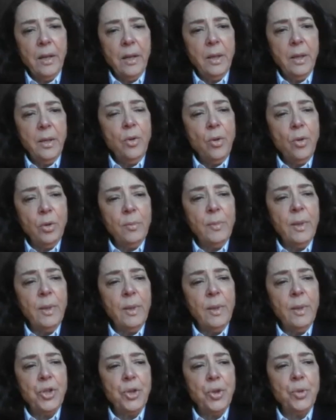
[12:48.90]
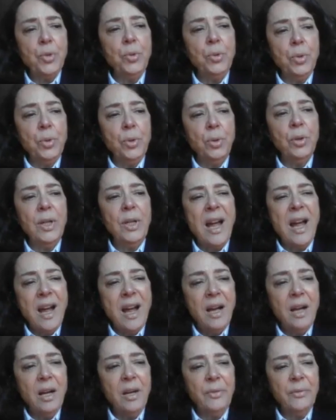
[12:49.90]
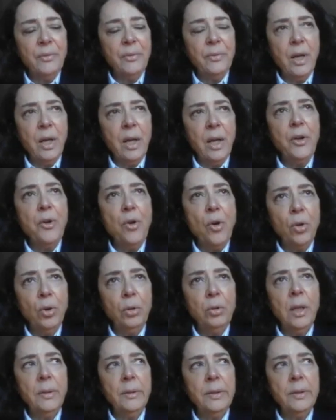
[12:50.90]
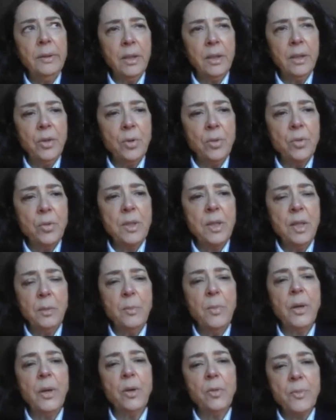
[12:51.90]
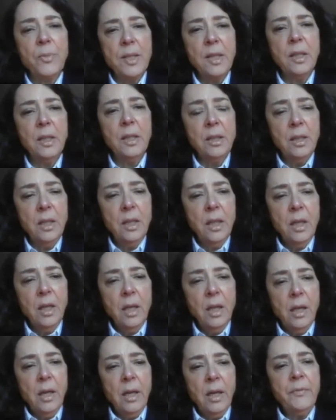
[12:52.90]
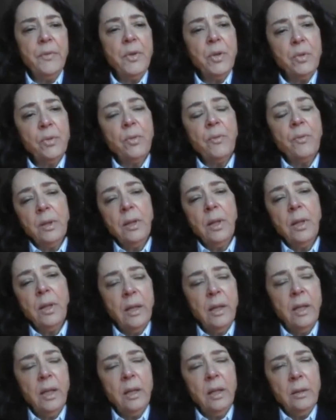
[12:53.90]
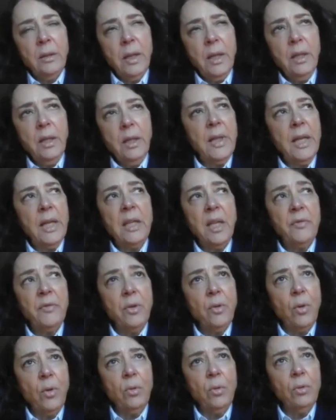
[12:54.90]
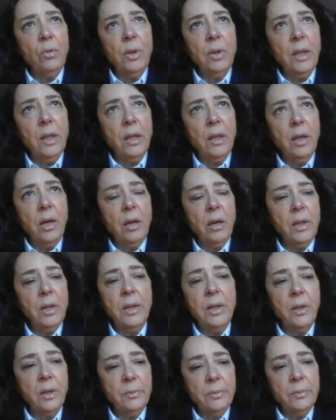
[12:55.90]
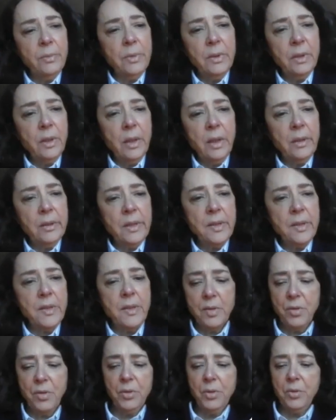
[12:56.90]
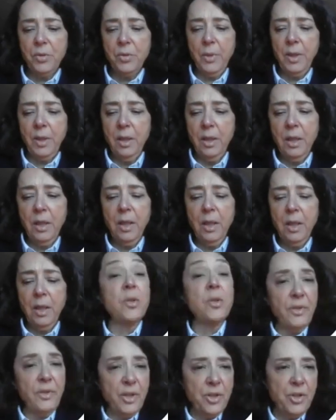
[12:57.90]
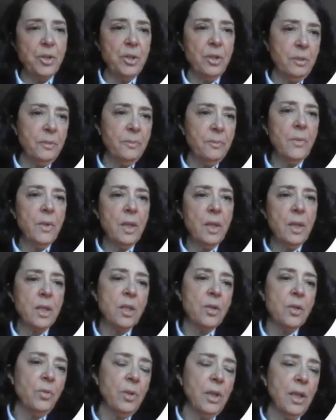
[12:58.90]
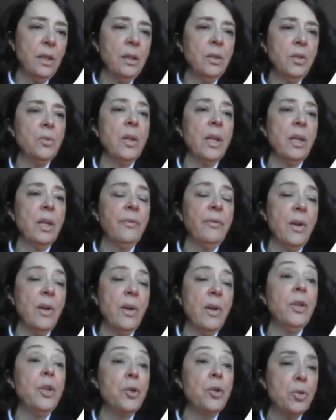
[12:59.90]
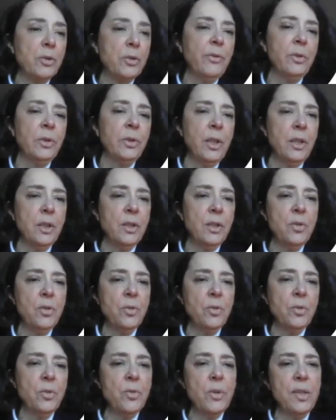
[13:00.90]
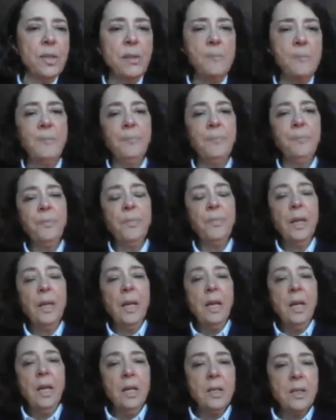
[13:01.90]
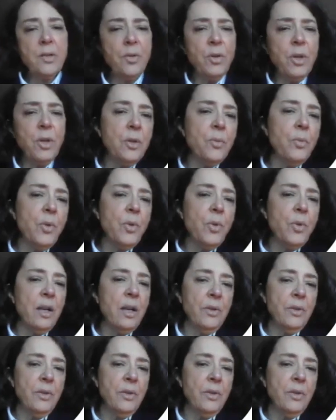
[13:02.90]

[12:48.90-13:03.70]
normally you don't have a non-diagnostic biopsy. If they give you only honeycomb, this is going to be insufficient just to give a useful diagnosis. So here we have